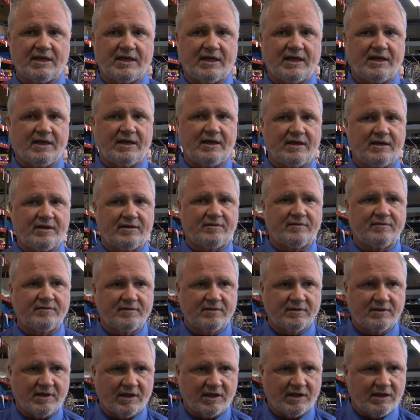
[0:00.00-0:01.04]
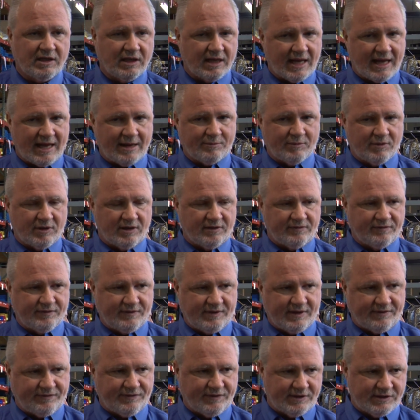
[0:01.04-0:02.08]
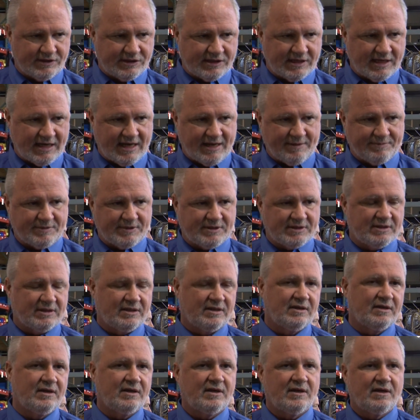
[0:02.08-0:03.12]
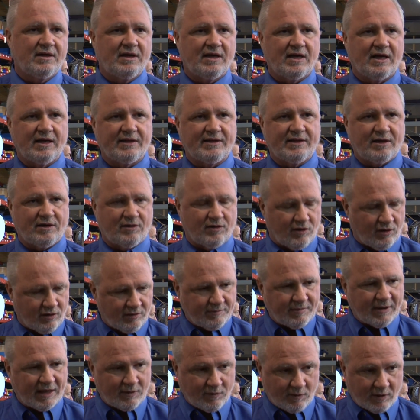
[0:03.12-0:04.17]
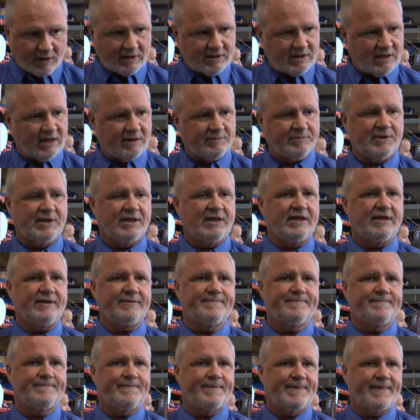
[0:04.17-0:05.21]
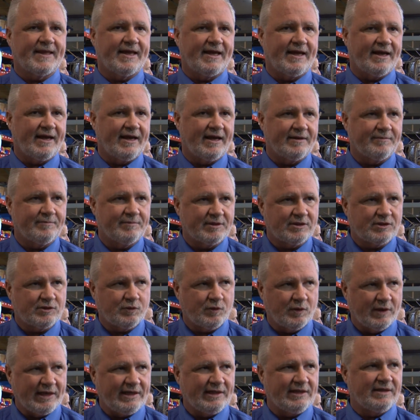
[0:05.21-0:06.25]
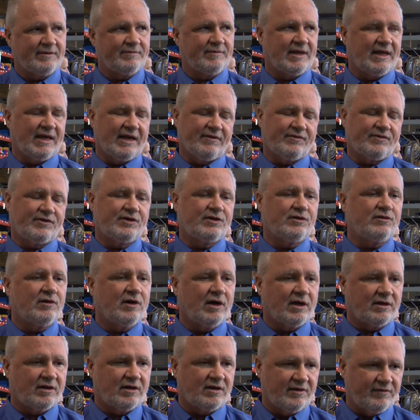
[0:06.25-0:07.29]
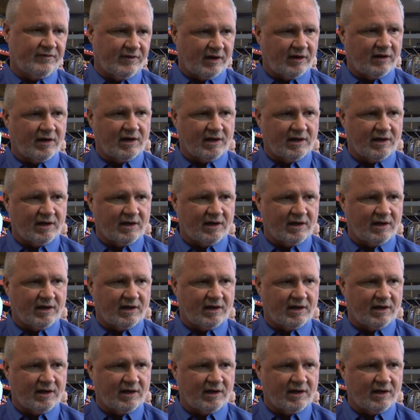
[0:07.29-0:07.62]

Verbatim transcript: a conglomerate of different shops uh, that are owned by one company, and between them they have 200 of our